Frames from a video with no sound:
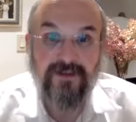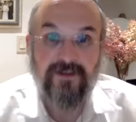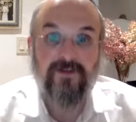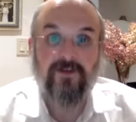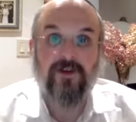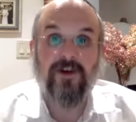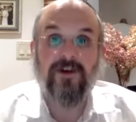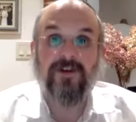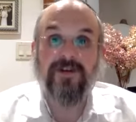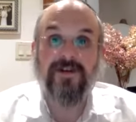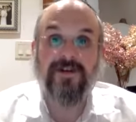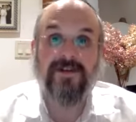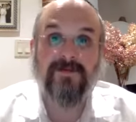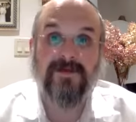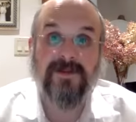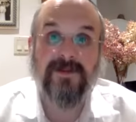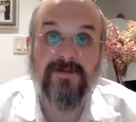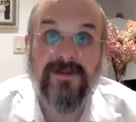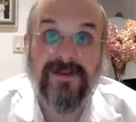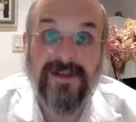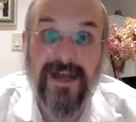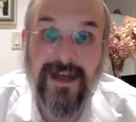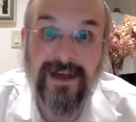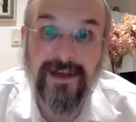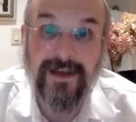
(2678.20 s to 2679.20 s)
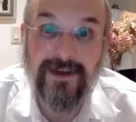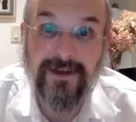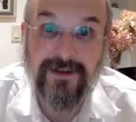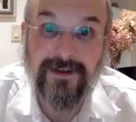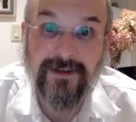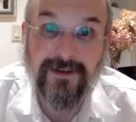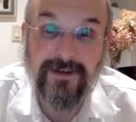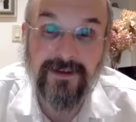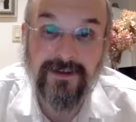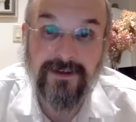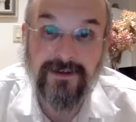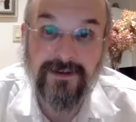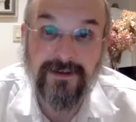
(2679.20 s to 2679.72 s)
Taisus seems to be saying,
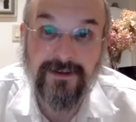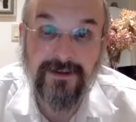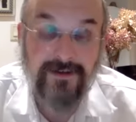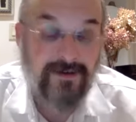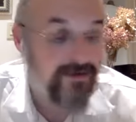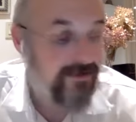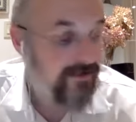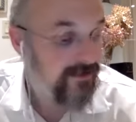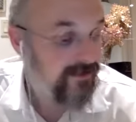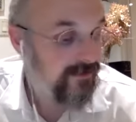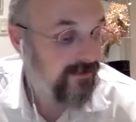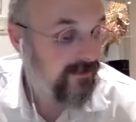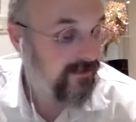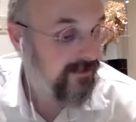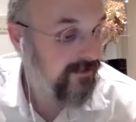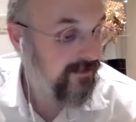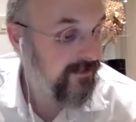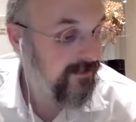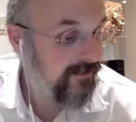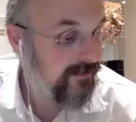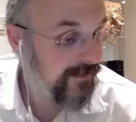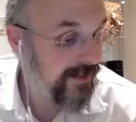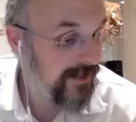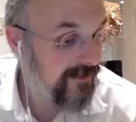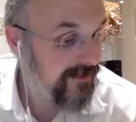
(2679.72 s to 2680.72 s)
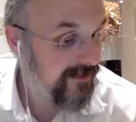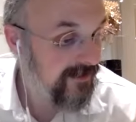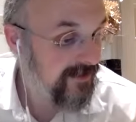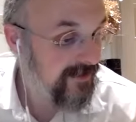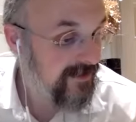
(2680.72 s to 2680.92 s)
right?